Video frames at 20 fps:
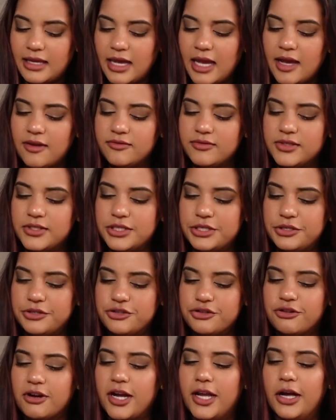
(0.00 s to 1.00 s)
have to
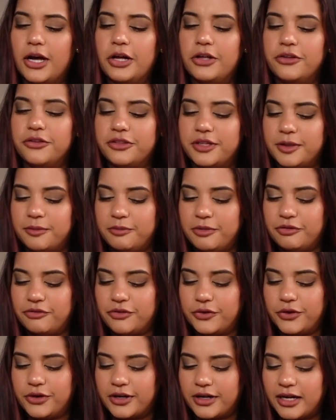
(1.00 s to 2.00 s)
try all of them
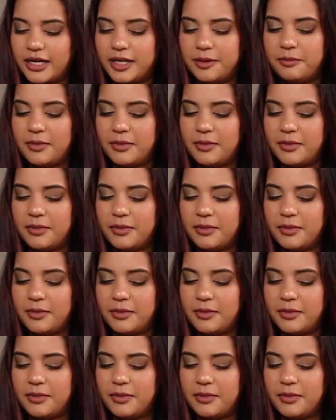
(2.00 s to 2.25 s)
before I